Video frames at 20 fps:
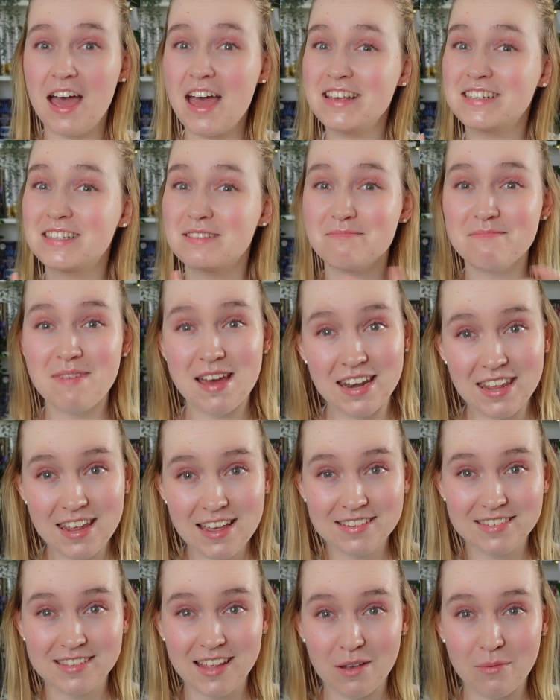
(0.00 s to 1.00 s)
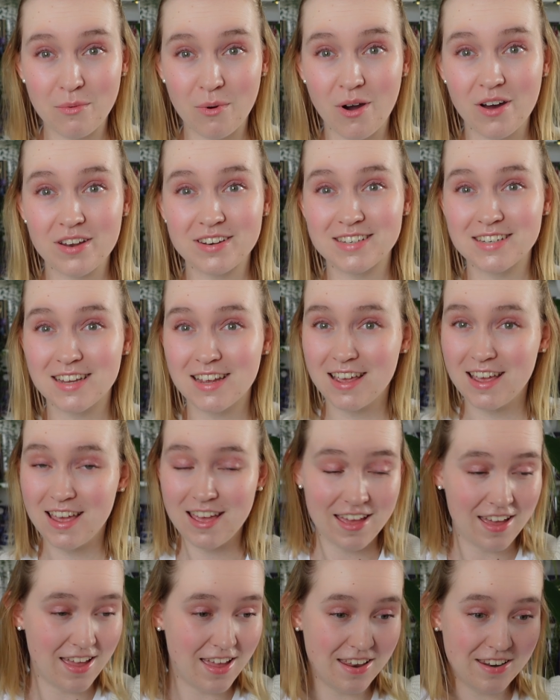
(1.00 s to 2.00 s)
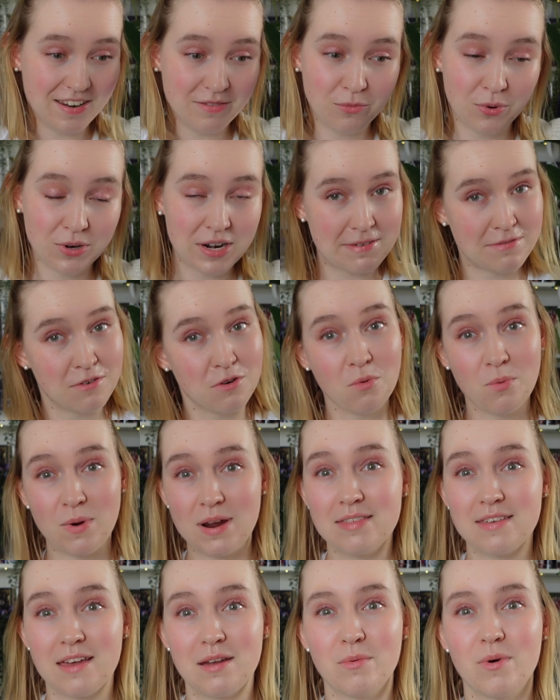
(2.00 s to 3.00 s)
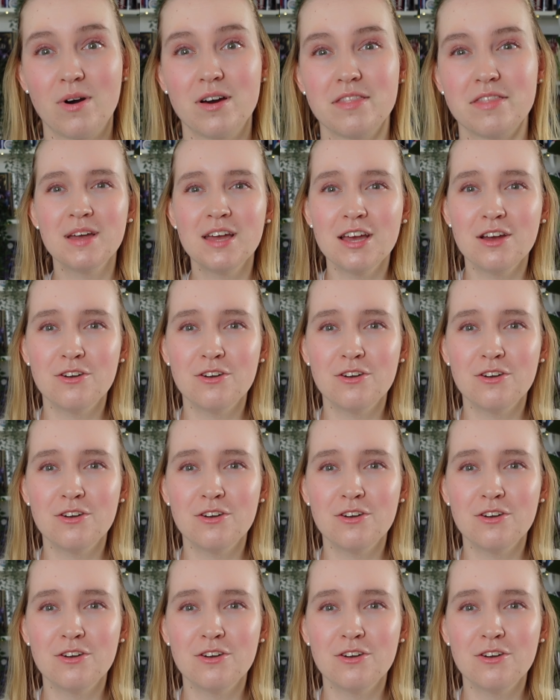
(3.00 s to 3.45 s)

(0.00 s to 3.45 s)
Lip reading: as many as they want, in whatever way they want.